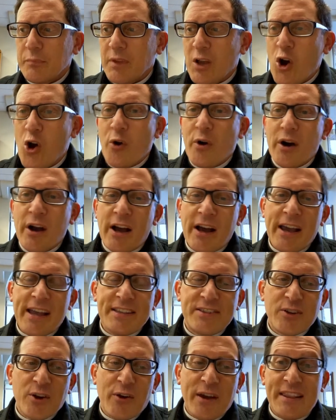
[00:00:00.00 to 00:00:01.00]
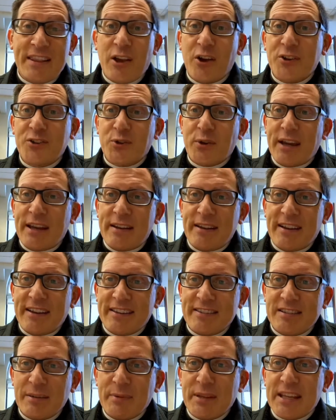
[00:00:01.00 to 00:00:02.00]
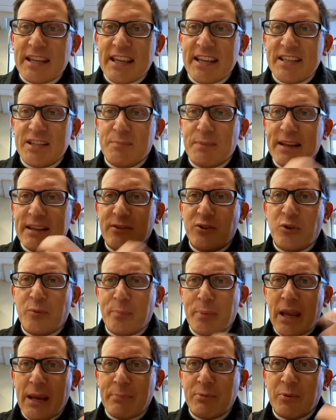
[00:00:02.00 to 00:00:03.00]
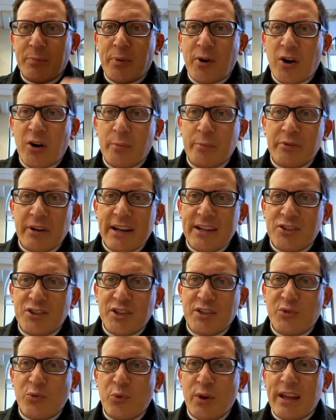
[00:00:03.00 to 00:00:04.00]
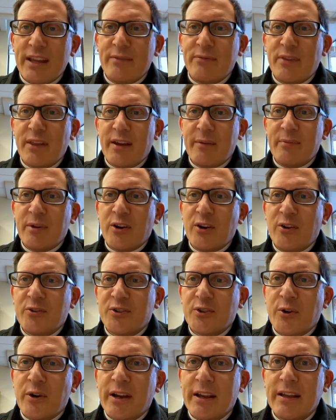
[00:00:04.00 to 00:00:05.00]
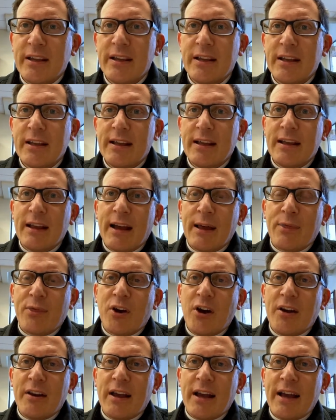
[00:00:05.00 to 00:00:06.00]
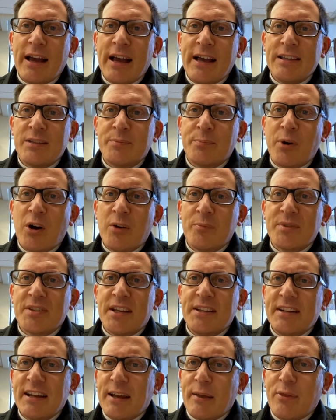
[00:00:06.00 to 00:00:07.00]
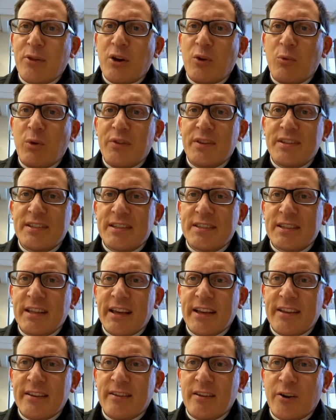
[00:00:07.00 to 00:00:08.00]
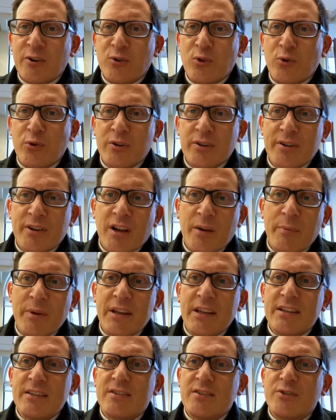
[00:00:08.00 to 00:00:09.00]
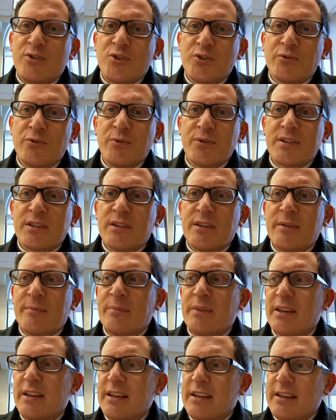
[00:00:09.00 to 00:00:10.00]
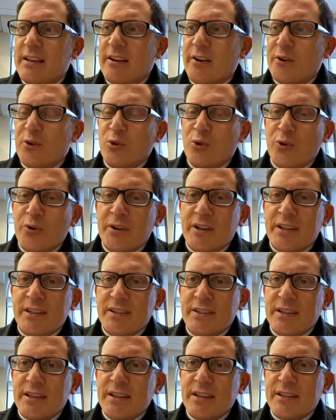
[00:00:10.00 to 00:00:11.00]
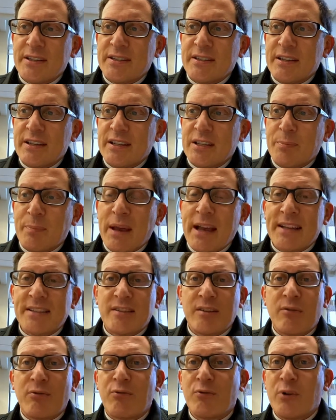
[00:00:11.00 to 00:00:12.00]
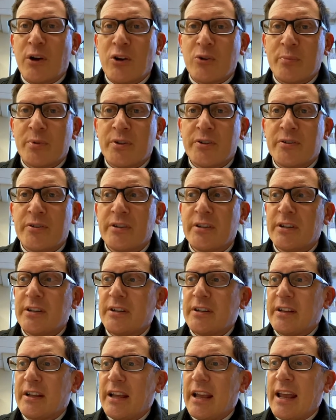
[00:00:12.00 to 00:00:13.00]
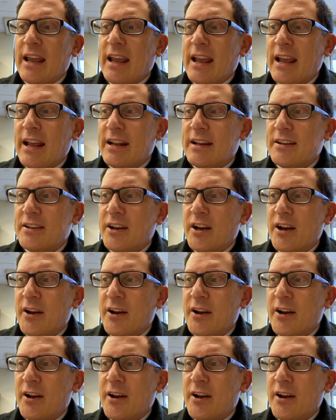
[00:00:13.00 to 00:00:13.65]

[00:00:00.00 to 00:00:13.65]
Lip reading: and they also had some of the kids made little paper palm branches and waved them, So I thought, as Palm Sunday, I thought, well, this is like our Lord coming into Jerusalem. Our Lord is passing through Elburn, and